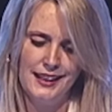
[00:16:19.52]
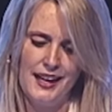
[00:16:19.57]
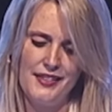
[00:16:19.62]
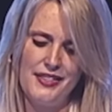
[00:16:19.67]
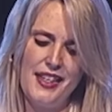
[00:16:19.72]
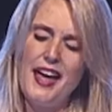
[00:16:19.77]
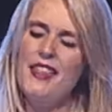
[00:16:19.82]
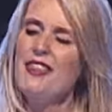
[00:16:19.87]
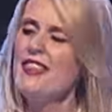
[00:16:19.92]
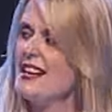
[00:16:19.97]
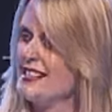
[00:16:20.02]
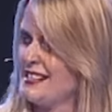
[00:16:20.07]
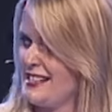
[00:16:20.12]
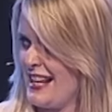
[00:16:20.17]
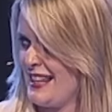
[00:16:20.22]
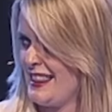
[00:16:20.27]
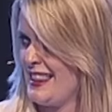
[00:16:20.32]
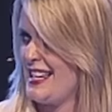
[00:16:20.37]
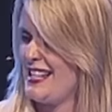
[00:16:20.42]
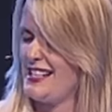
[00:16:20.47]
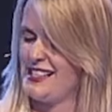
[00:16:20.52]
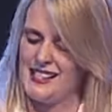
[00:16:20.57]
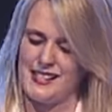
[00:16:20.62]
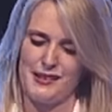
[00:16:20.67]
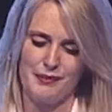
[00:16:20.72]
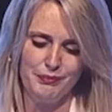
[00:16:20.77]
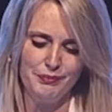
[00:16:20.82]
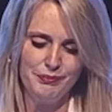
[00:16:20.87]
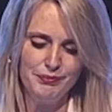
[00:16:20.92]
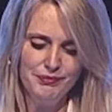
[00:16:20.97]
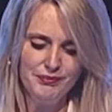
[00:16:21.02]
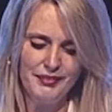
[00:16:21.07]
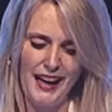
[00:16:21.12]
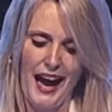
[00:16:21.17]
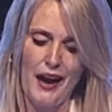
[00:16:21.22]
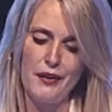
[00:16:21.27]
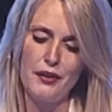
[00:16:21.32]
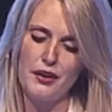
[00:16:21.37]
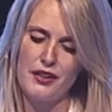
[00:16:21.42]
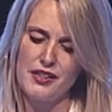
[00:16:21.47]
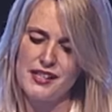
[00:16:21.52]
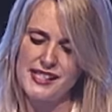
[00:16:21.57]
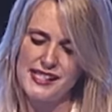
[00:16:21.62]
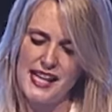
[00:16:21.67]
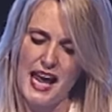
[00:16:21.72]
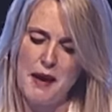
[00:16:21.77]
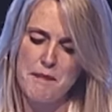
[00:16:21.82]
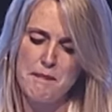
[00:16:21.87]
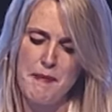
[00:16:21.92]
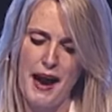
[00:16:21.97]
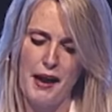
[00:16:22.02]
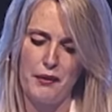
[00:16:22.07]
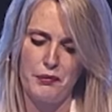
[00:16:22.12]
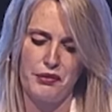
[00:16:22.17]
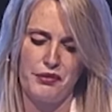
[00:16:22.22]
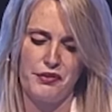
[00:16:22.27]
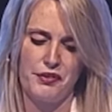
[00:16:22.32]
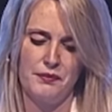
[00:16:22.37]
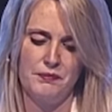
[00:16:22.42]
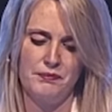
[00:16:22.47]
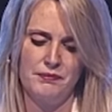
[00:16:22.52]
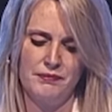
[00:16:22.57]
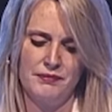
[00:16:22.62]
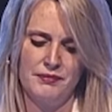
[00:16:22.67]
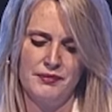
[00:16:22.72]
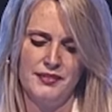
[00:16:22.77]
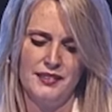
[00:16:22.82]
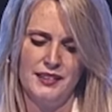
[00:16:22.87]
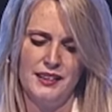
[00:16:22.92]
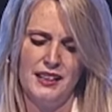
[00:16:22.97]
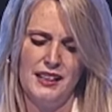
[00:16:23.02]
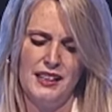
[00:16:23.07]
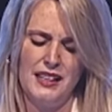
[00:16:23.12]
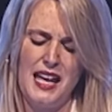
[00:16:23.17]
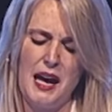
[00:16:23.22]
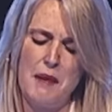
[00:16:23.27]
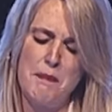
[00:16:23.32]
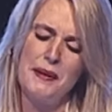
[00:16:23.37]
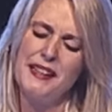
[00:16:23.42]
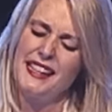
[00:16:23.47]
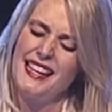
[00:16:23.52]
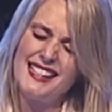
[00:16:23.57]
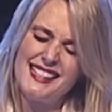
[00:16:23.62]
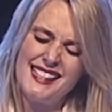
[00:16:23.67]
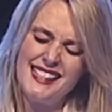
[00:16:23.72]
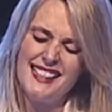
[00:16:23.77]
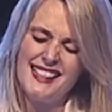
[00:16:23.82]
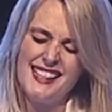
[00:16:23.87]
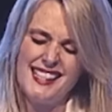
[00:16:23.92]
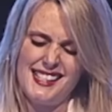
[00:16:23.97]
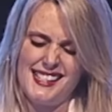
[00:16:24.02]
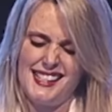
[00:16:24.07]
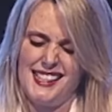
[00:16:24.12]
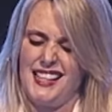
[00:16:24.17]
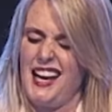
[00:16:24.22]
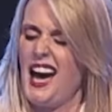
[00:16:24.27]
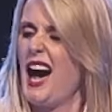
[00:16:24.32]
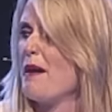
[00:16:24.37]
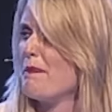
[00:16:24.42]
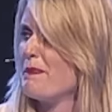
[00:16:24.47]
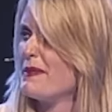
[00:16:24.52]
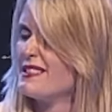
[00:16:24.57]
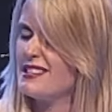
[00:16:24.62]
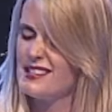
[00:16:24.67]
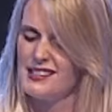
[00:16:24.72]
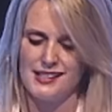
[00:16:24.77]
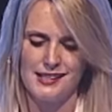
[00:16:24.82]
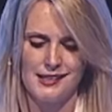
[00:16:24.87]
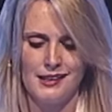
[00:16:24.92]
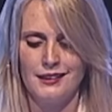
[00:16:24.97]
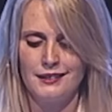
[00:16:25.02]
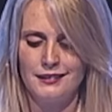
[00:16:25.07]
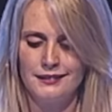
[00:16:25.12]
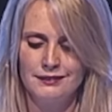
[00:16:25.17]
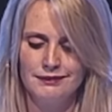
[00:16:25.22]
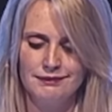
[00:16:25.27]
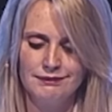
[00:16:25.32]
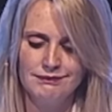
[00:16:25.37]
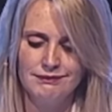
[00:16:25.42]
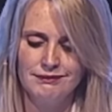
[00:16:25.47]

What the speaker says: And then they said this, out of the same mouth. Yeah, but isn't this the carpenter's son?